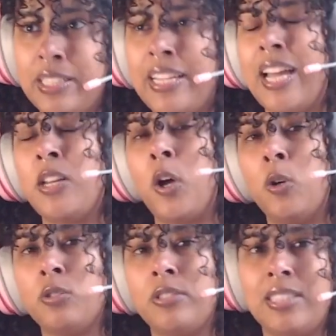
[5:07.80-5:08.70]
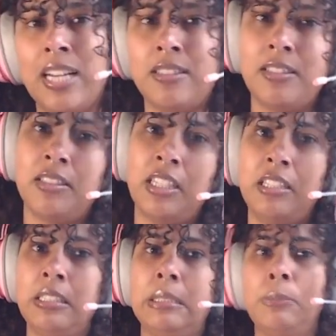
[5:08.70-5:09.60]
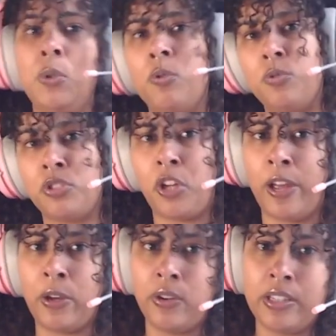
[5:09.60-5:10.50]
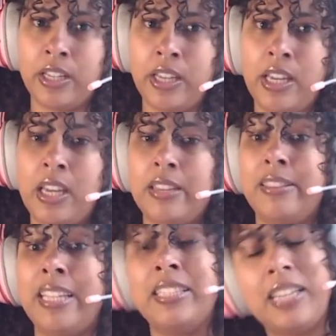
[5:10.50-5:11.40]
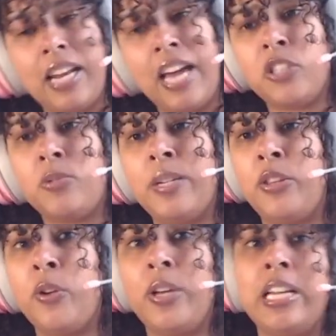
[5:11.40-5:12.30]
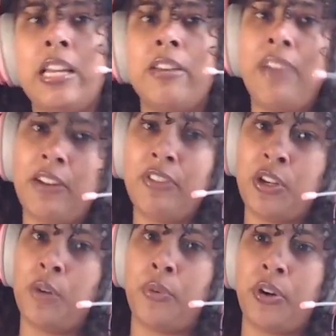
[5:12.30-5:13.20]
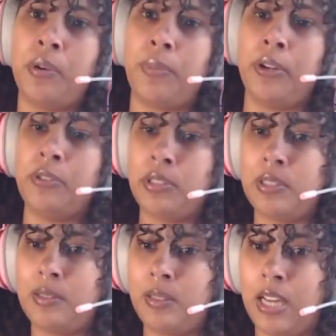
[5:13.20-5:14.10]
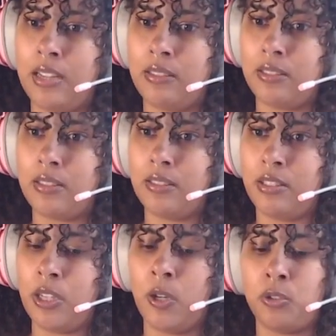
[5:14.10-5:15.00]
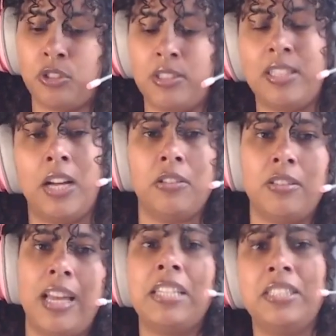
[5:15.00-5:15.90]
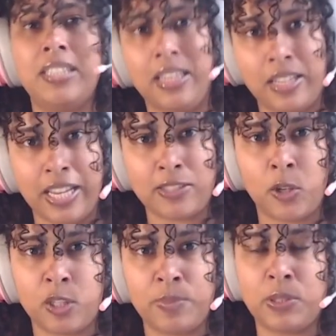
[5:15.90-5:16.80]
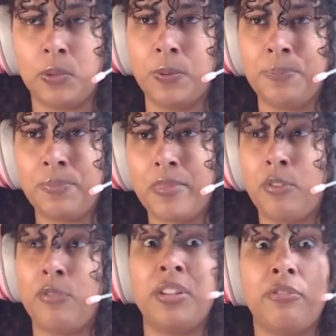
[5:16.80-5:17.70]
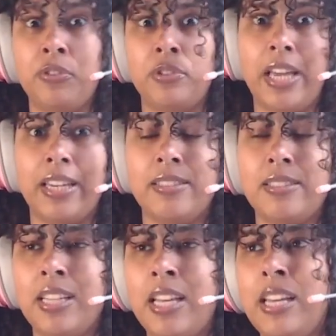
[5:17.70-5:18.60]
to get an ultrasound to see more of what's going on. They did an x-ray though, and there are thankfully no broken bones. And the ultrasound that I did at the next hospital within a few days